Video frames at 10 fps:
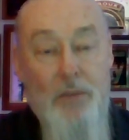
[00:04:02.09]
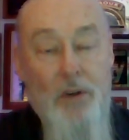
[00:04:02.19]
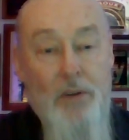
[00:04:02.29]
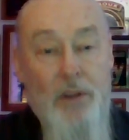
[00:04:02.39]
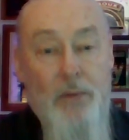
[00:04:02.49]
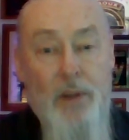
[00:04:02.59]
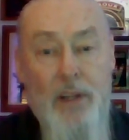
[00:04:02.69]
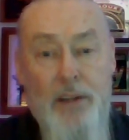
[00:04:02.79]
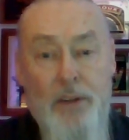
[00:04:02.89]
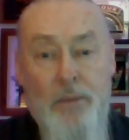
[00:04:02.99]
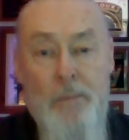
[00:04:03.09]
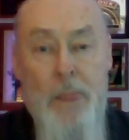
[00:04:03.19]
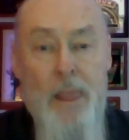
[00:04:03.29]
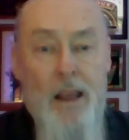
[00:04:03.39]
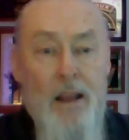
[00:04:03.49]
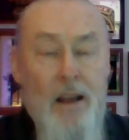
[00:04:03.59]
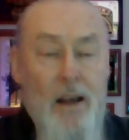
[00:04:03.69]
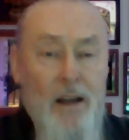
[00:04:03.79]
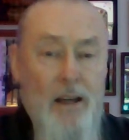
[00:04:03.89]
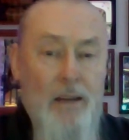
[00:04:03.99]
Oh, they really do.
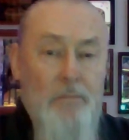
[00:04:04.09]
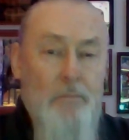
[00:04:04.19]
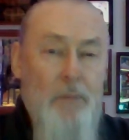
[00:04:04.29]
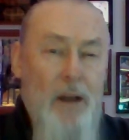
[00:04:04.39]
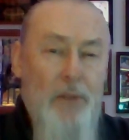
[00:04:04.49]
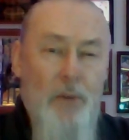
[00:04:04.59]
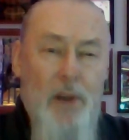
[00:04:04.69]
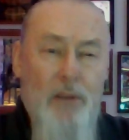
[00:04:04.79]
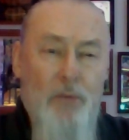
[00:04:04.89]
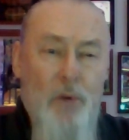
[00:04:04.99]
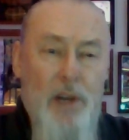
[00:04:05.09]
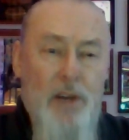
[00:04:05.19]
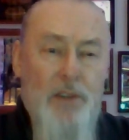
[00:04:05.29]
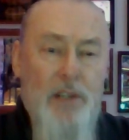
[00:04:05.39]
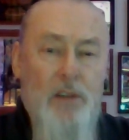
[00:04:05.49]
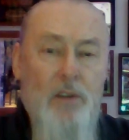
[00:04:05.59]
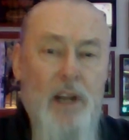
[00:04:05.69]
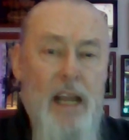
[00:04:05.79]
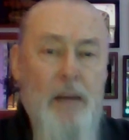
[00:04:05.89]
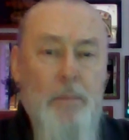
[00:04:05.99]
Uh, about three or four years ago,
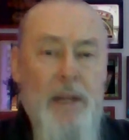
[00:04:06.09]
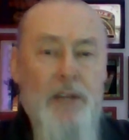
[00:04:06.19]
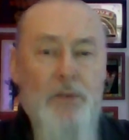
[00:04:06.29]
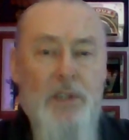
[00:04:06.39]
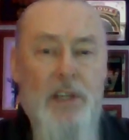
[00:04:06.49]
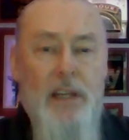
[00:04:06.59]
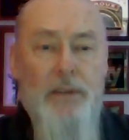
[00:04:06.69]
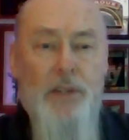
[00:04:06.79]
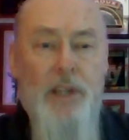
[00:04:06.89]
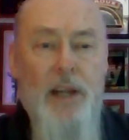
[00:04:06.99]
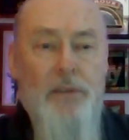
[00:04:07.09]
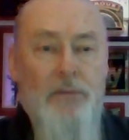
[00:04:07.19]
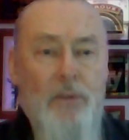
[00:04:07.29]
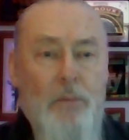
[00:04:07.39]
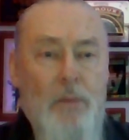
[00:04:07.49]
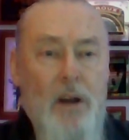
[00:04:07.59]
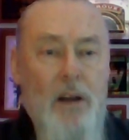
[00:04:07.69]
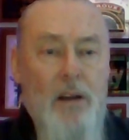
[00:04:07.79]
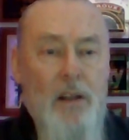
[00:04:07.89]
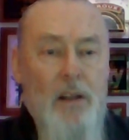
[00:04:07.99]
I got a Petrus gift set from
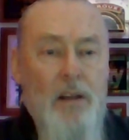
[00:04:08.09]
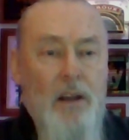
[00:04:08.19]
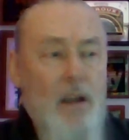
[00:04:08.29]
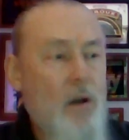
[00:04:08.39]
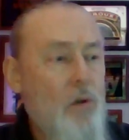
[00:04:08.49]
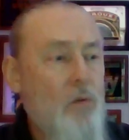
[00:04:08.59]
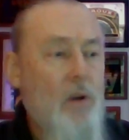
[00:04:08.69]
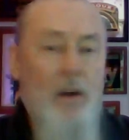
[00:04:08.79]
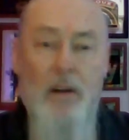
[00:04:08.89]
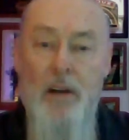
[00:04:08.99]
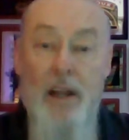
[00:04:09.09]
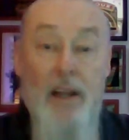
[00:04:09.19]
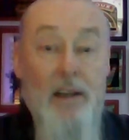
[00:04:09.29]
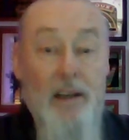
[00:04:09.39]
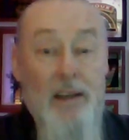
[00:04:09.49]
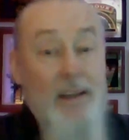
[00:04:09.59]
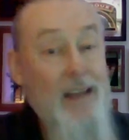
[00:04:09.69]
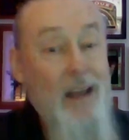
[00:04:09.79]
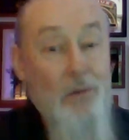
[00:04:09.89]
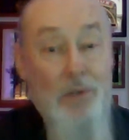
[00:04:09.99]
uh, a co-worker, and
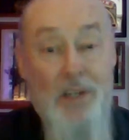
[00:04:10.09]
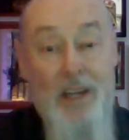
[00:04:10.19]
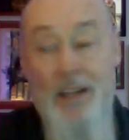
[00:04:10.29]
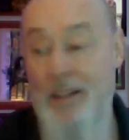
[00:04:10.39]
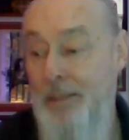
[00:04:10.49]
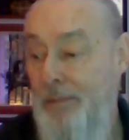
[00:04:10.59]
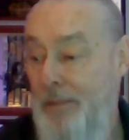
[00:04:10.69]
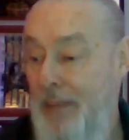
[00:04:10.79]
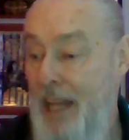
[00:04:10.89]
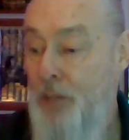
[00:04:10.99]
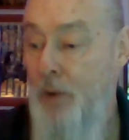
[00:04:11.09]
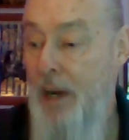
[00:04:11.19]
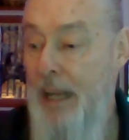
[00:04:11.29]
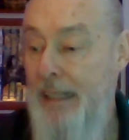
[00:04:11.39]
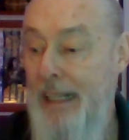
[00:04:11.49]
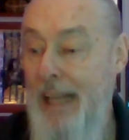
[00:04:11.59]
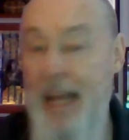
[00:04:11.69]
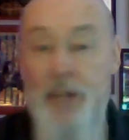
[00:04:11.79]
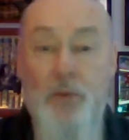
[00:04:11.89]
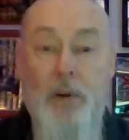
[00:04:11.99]
that was killer. That's where I got the
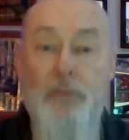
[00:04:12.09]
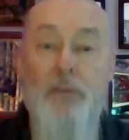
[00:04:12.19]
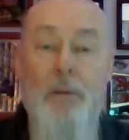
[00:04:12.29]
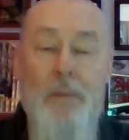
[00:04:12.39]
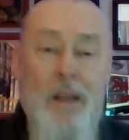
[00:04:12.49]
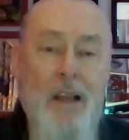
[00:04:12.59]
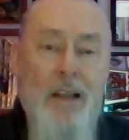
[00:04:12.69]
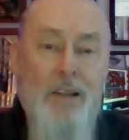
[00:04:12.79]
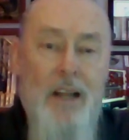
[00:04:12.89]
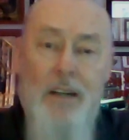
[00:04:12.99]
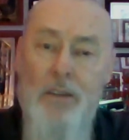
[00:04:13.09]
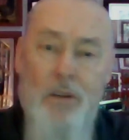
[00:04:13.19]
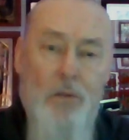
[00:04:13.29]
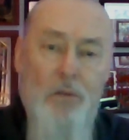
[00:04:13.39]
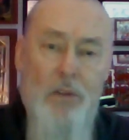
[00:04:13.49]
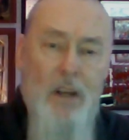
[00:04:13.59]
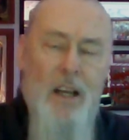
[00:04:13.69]
glassware from. So I don't know.